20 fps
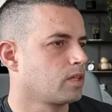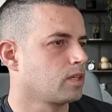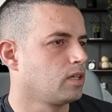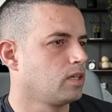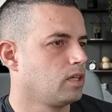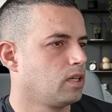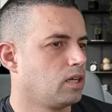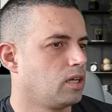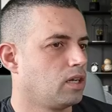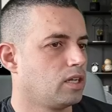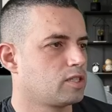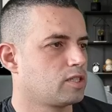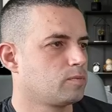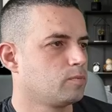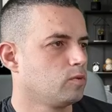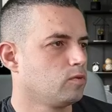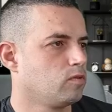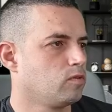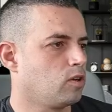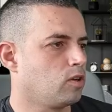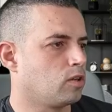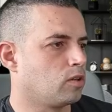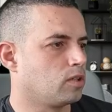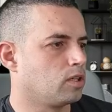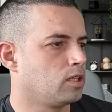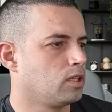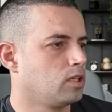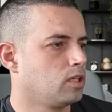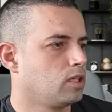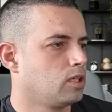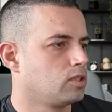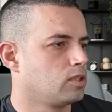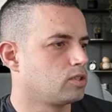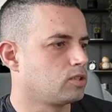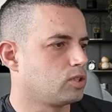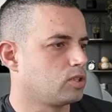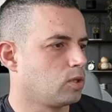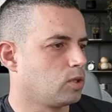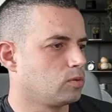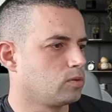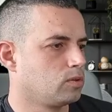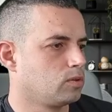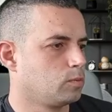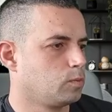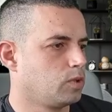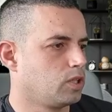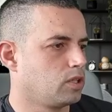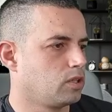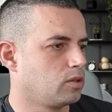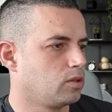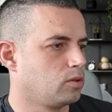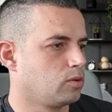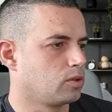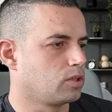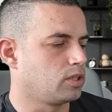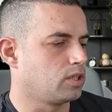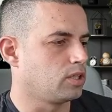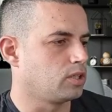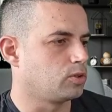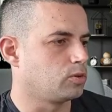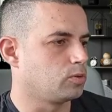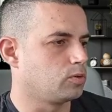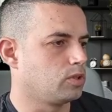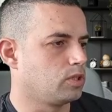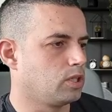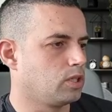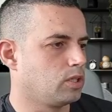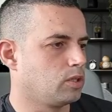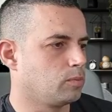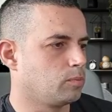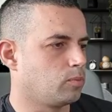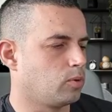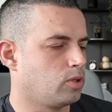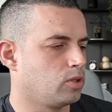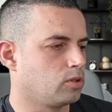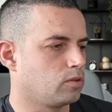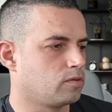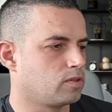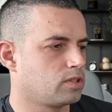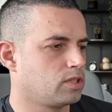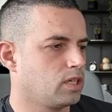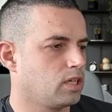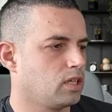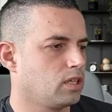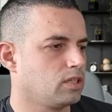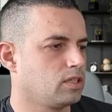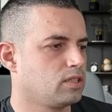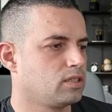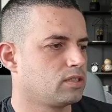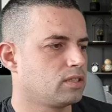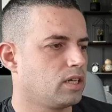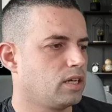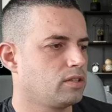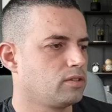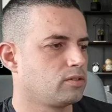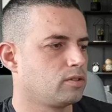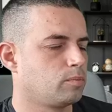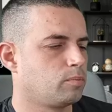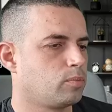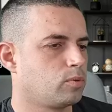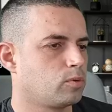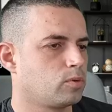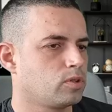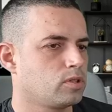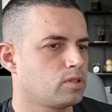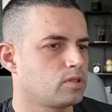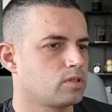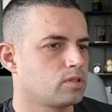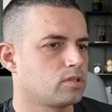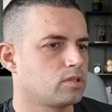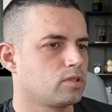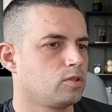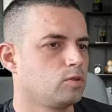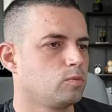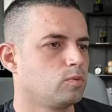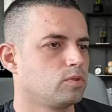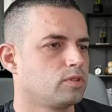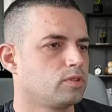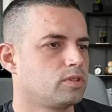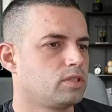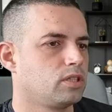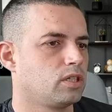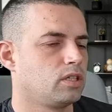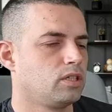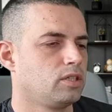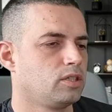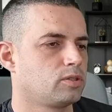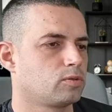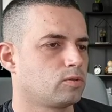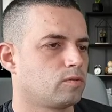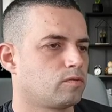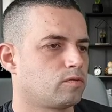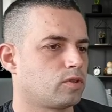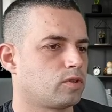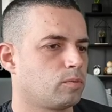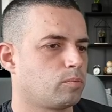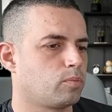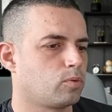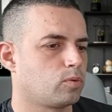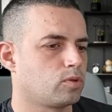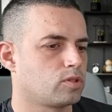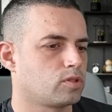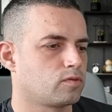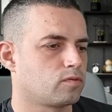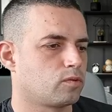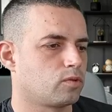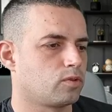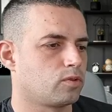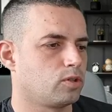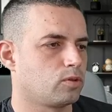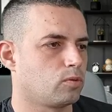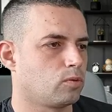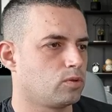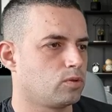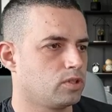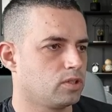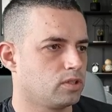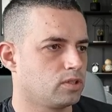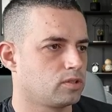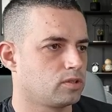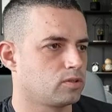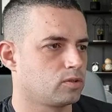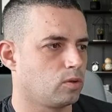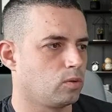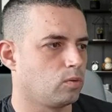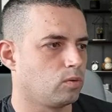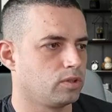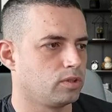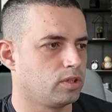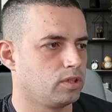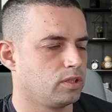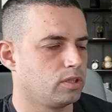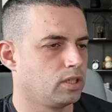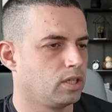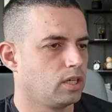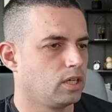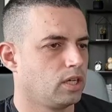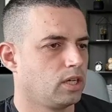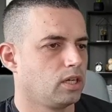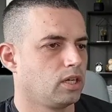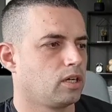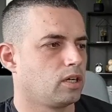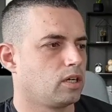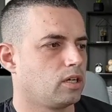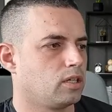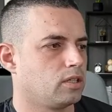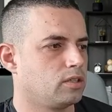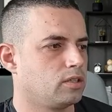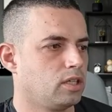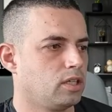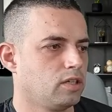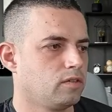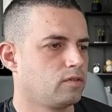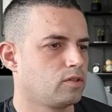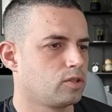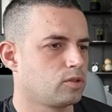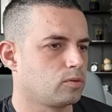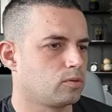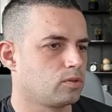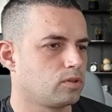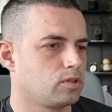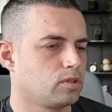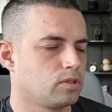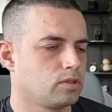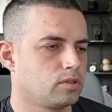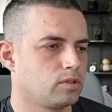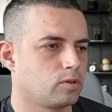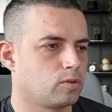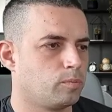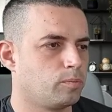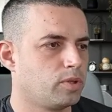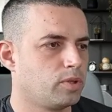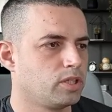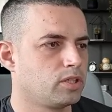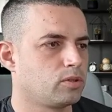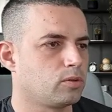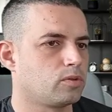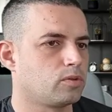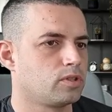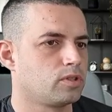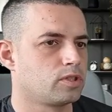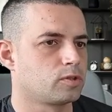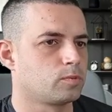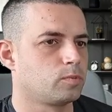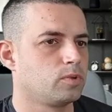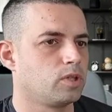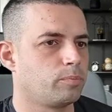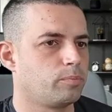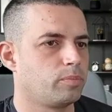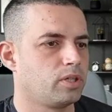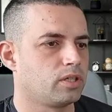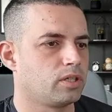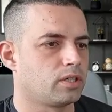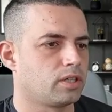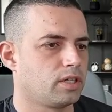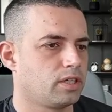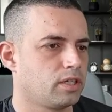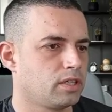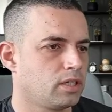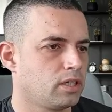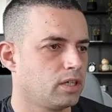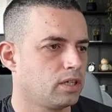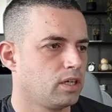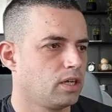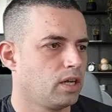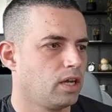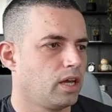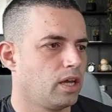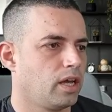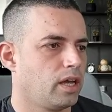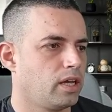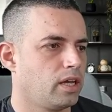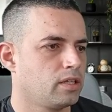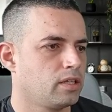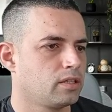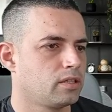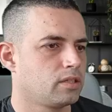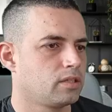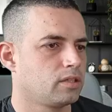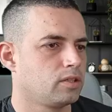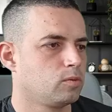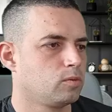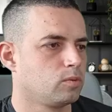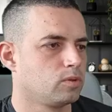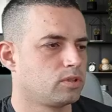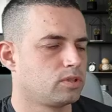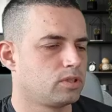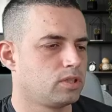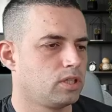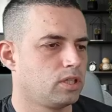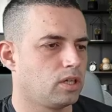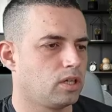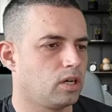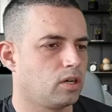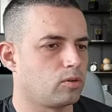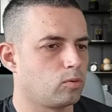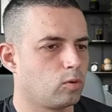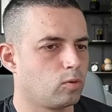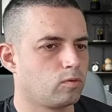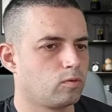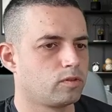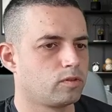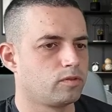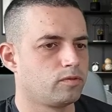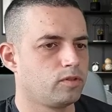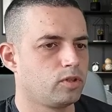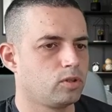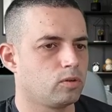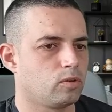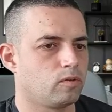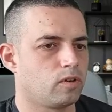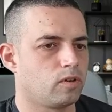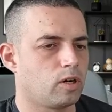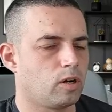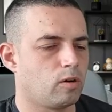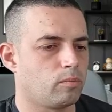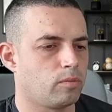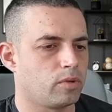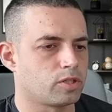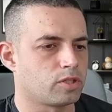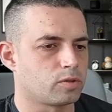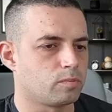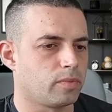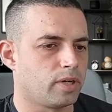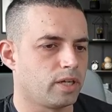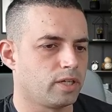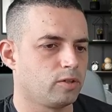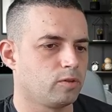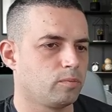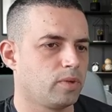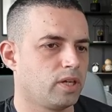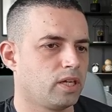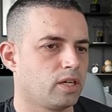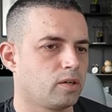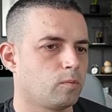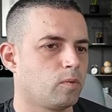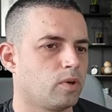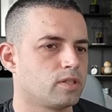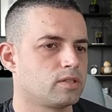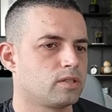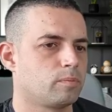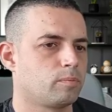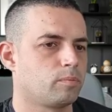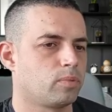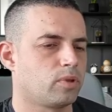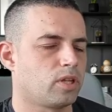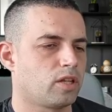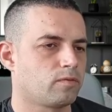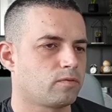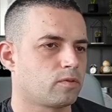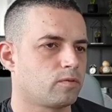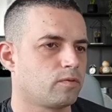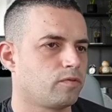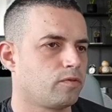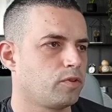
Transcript: Let's move on. So we looked into the point of sale. Inside the reports, you will see a list of reports for your orders. So only the delivered orders, the complete orders will appear here, and you will see an overview of how much money you make, what's the platform fee,